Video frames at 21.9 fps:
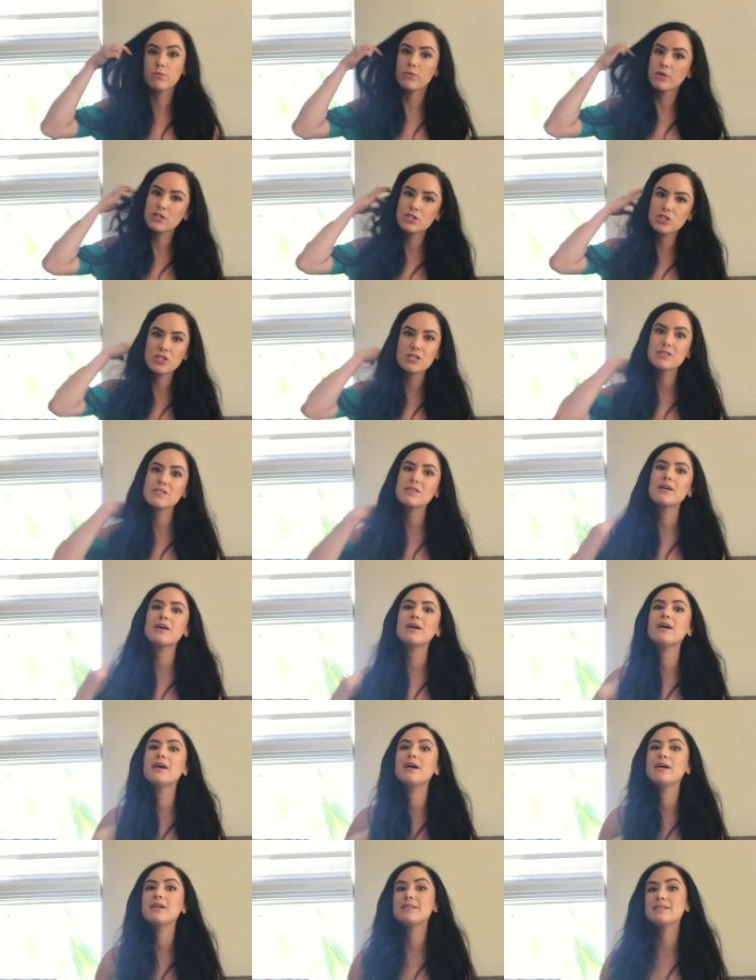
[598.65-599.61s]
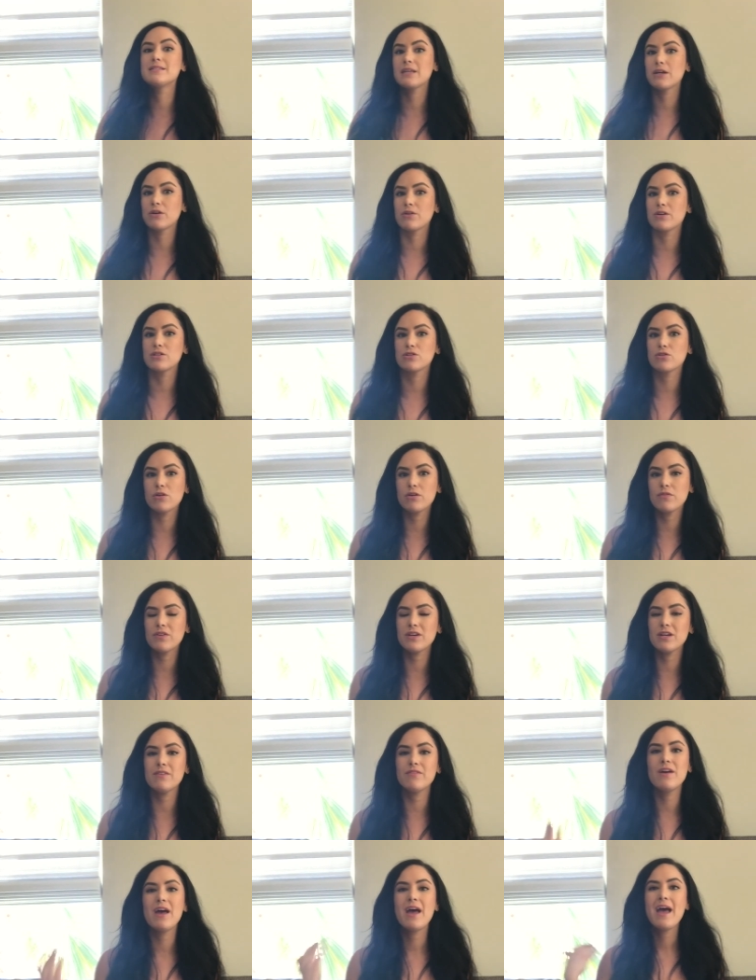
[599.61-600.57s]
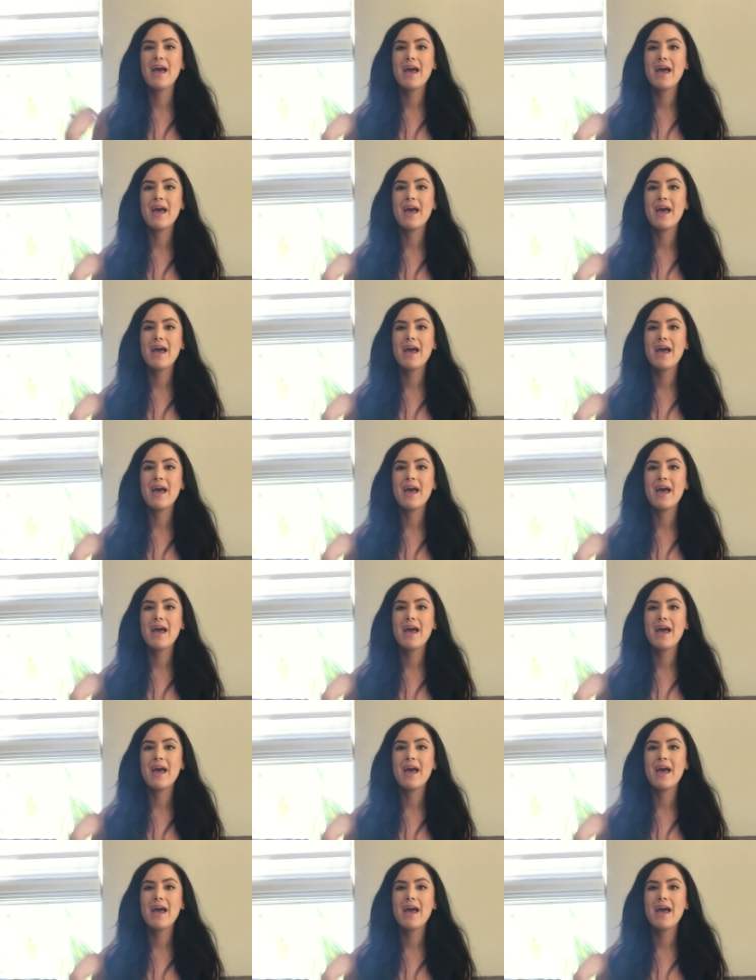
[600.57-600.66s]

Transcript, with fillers: which is a dairy derivative,